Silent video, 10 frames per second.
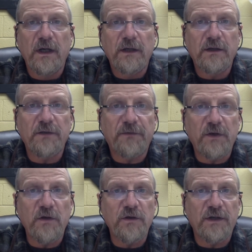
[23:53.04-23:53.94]
to the
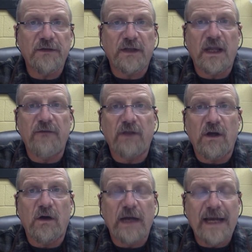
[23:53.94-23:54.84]
fugitive slave
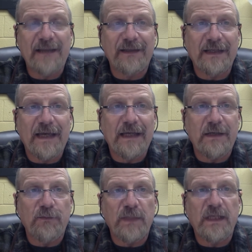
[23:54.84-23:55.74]
law
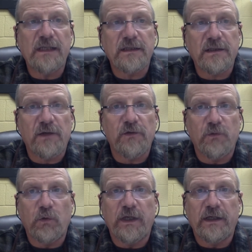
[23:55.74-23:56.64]
alienated many
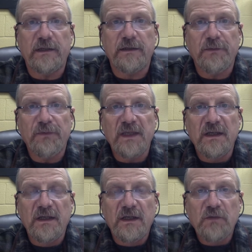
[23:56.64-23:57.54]
Southern Whigs.
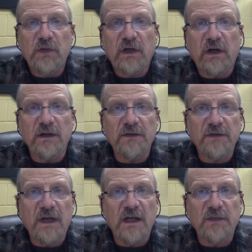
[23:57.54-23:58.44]
Because of
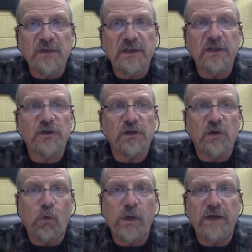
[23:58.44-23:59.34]
Scott's position,
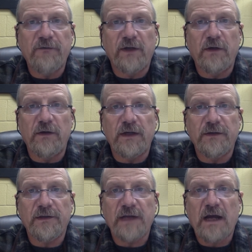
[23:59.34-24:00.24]
the Whig vote in
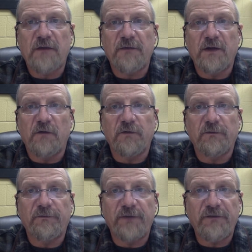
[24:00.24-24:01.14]
the South fell
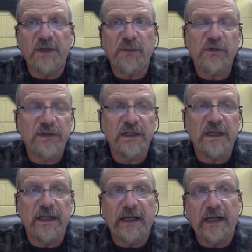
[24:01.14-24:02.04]
from 50% in